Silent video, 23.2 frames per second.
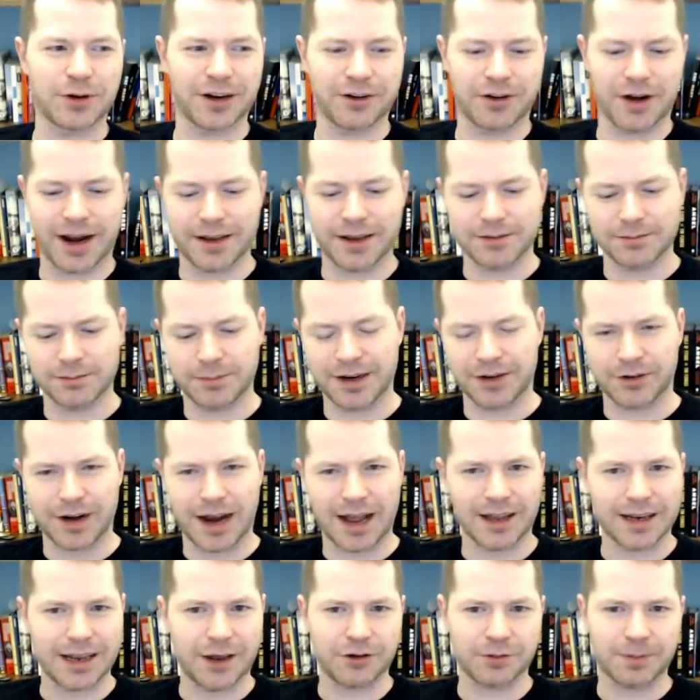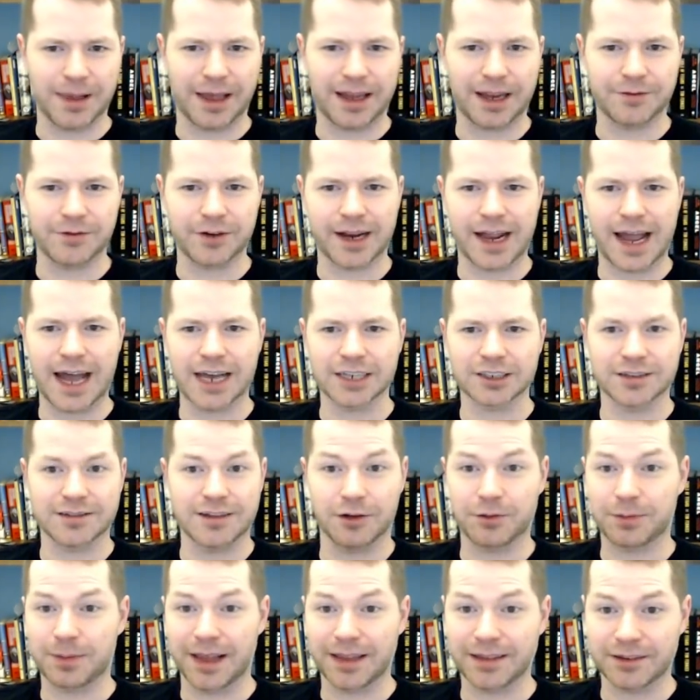right? But in reality, I was playing it for cash because I
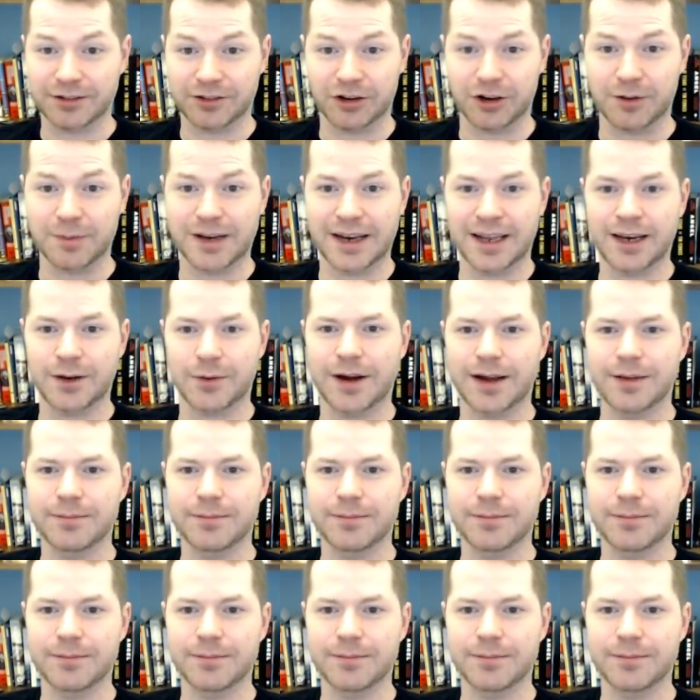was playing the tournament anyway.